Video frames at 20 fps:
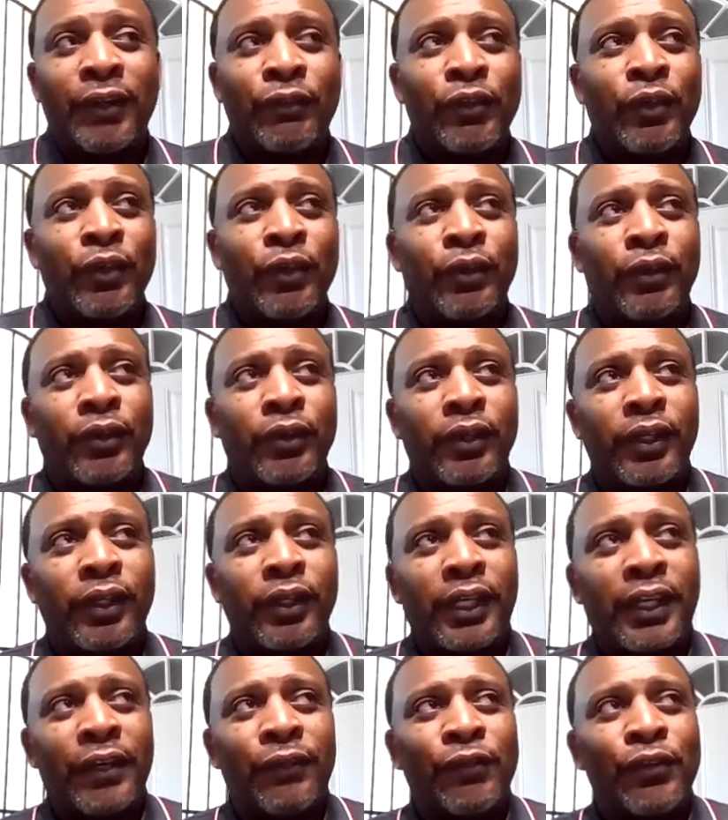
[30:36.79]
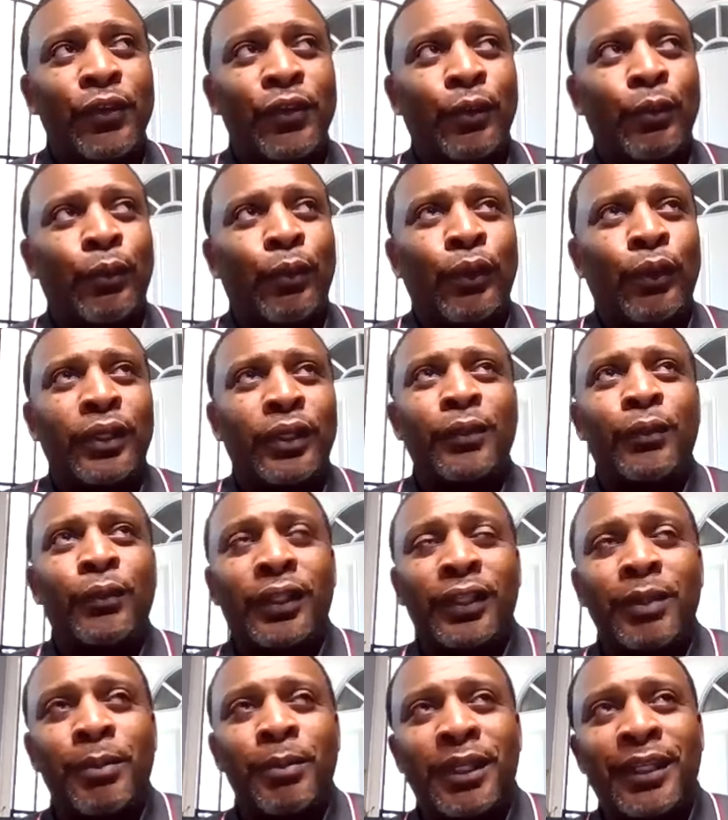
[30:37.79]
If you're
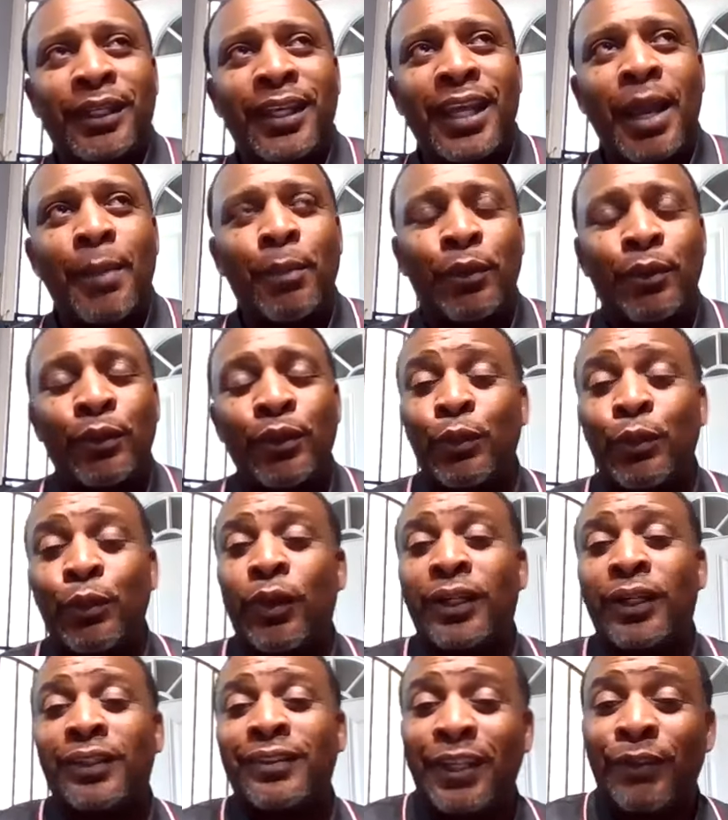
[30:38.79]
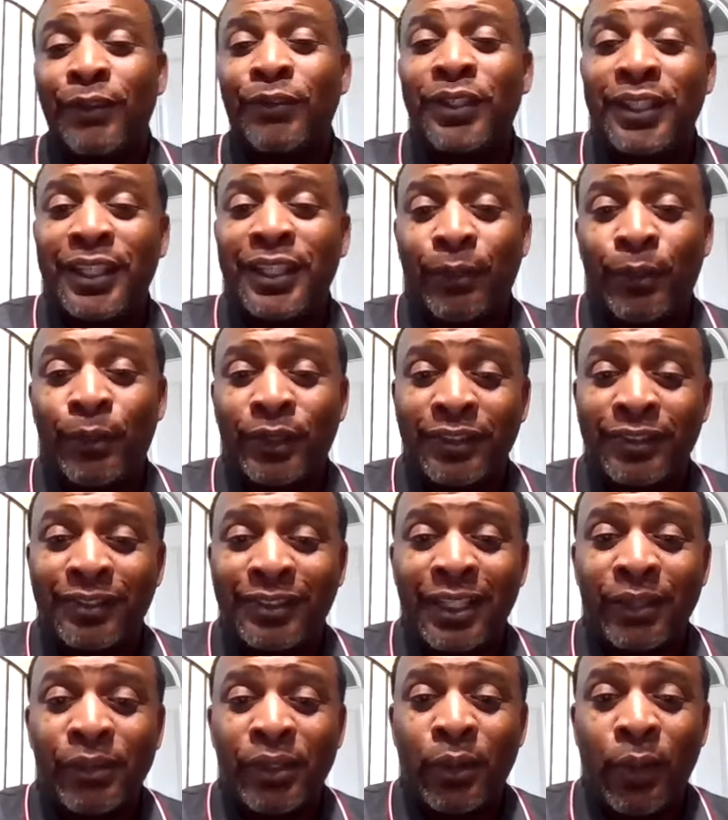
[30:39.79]
working with limited capital, you want to definitely get what
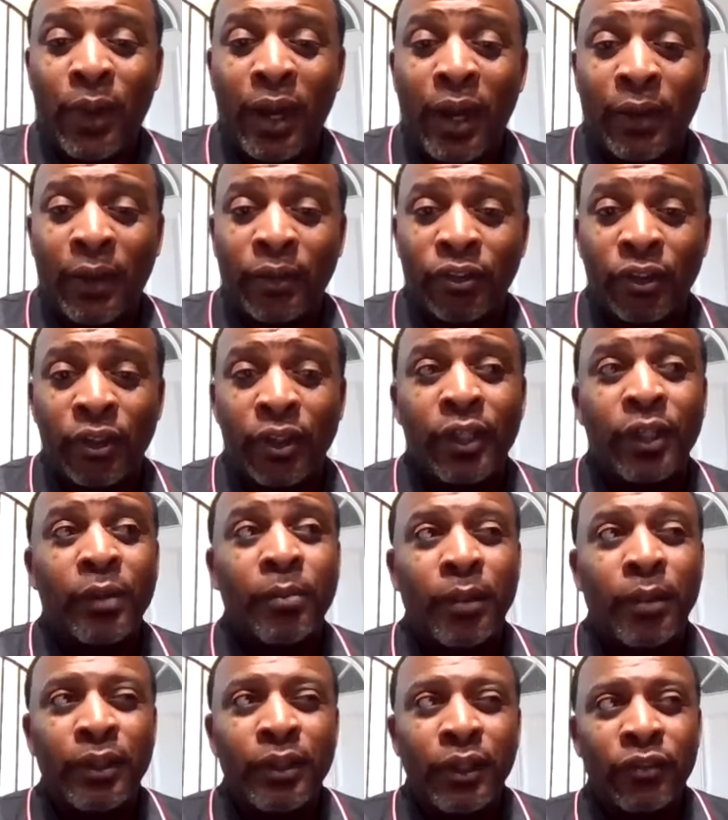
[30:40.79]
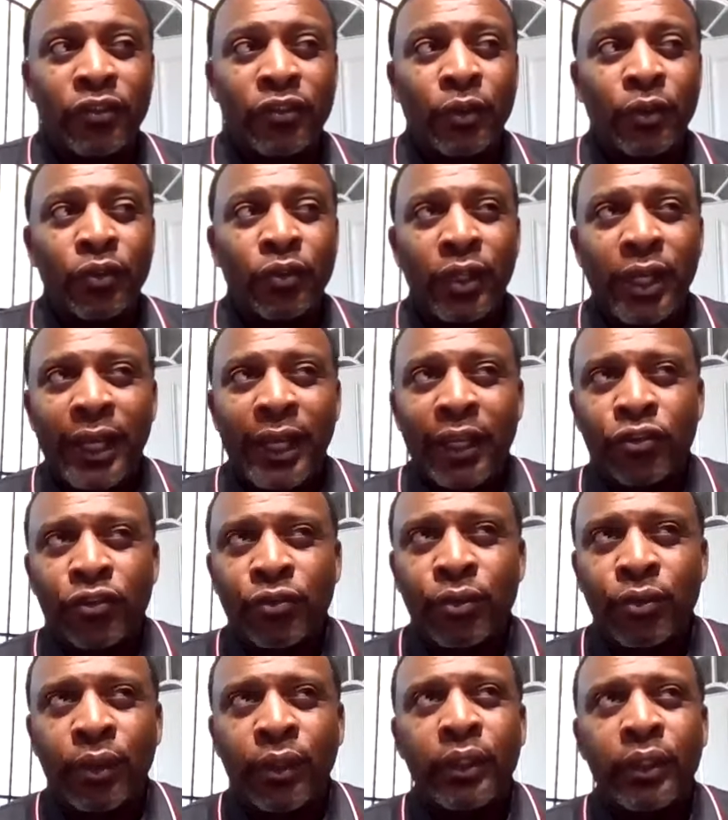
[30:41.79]
the state requires, but there's those
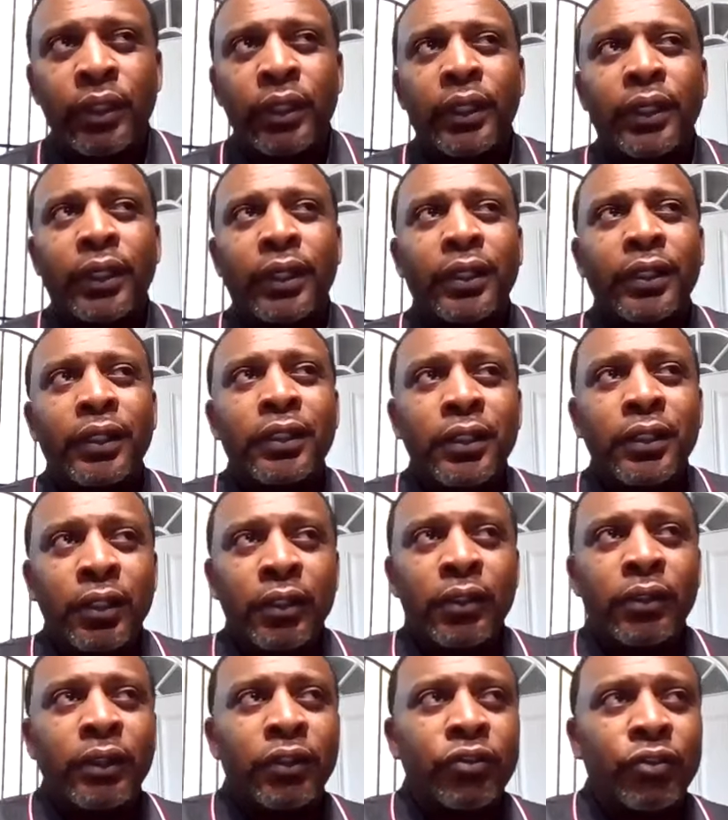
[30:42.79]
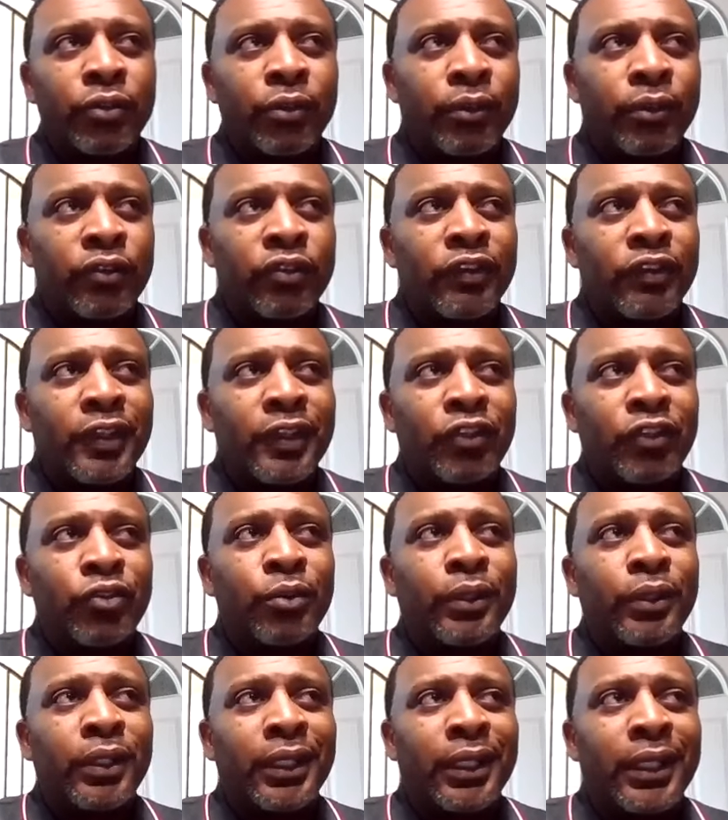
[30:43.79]
extra little insurances
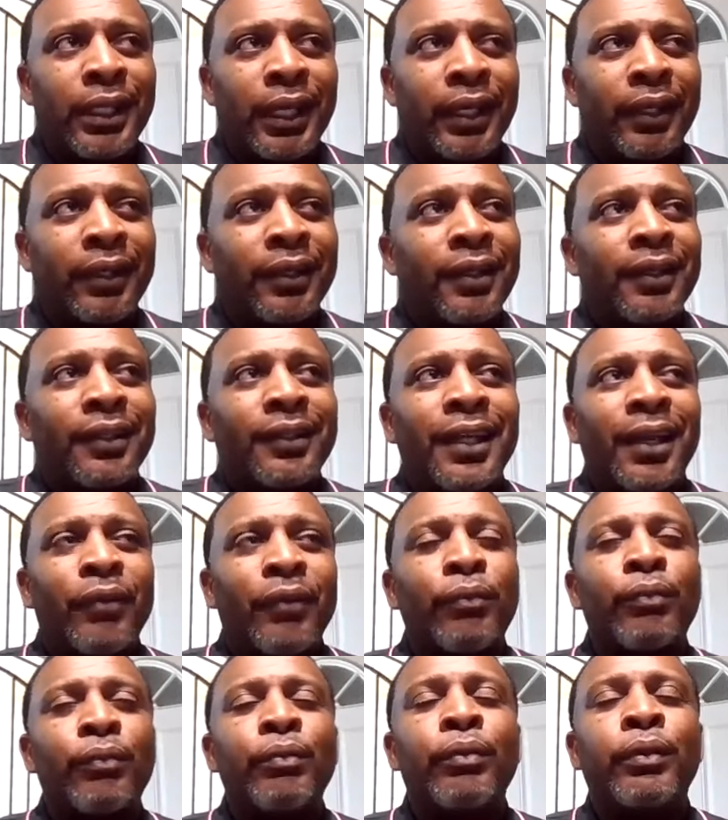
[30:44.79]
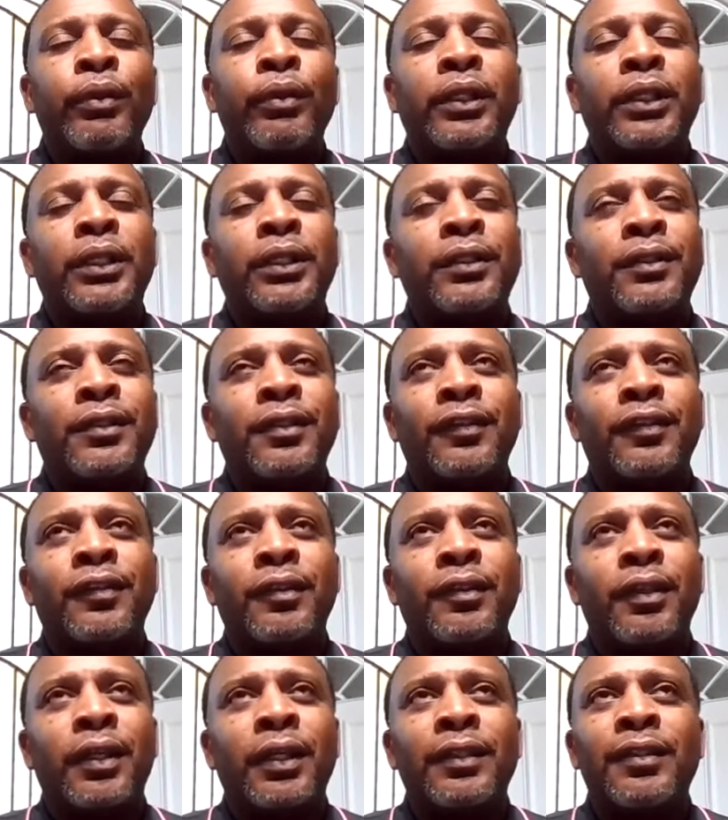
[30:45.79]
that you can get that really
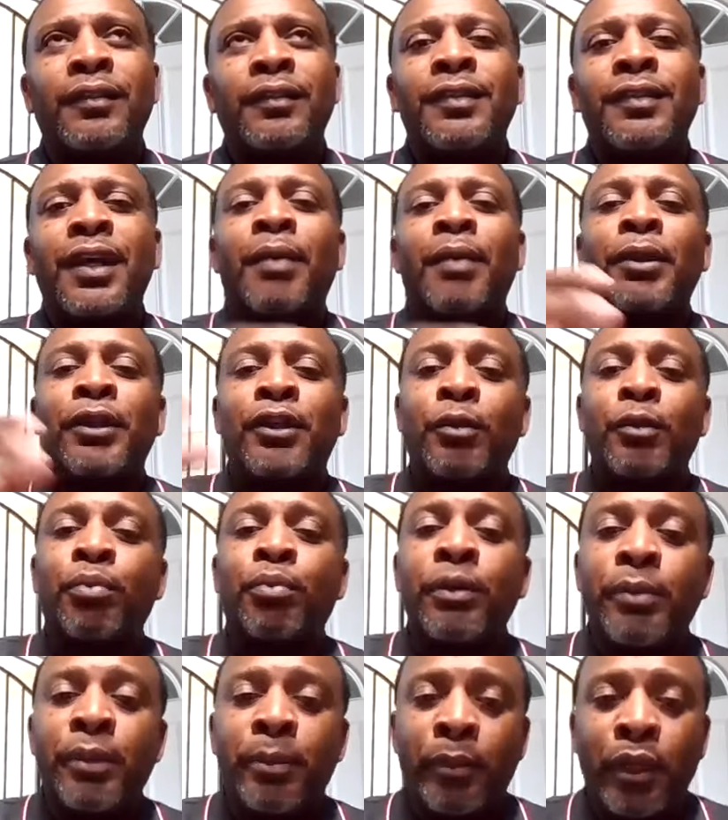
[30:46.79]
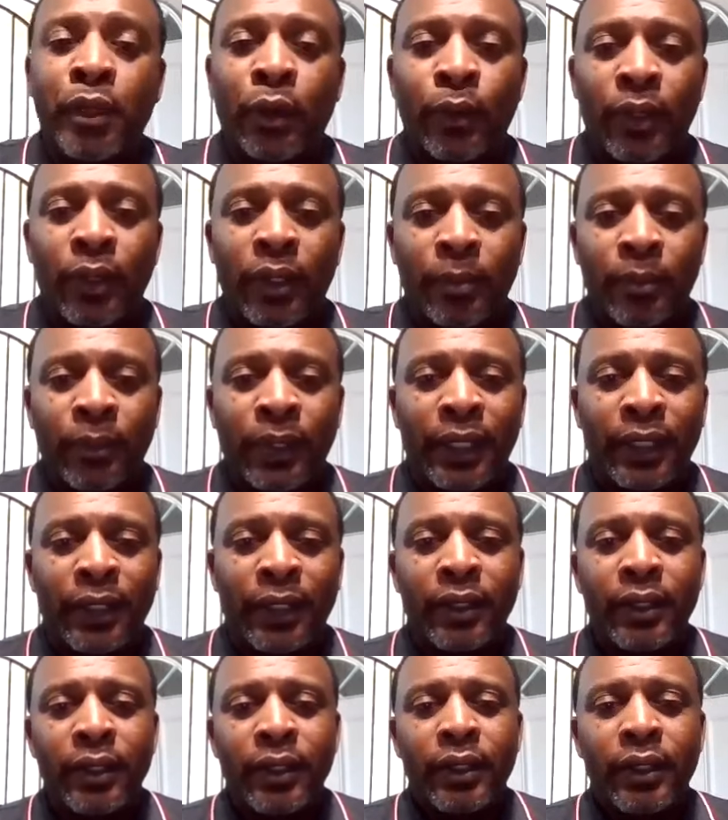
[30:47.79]
does not make your premium go up,
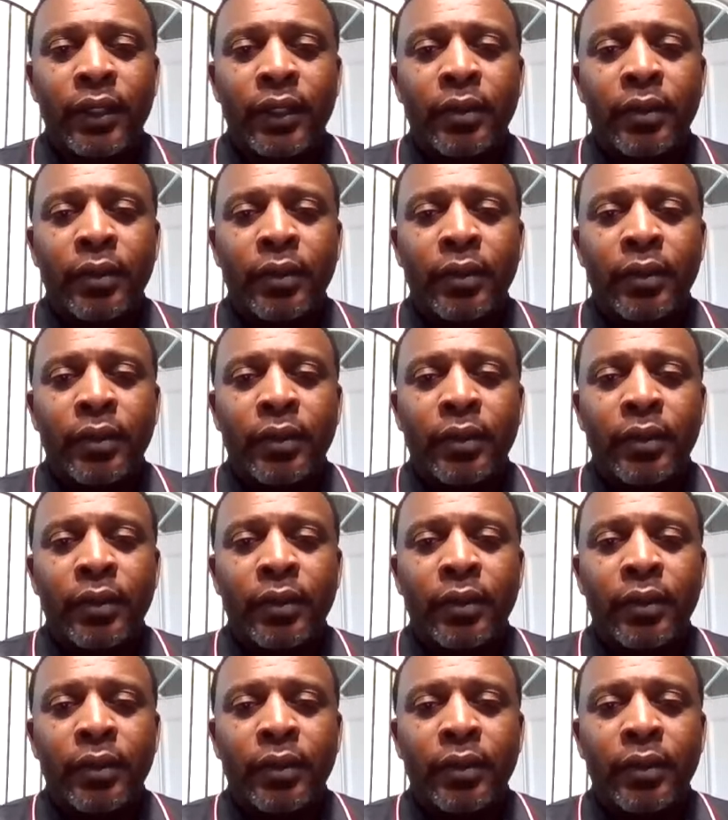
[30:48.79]
right?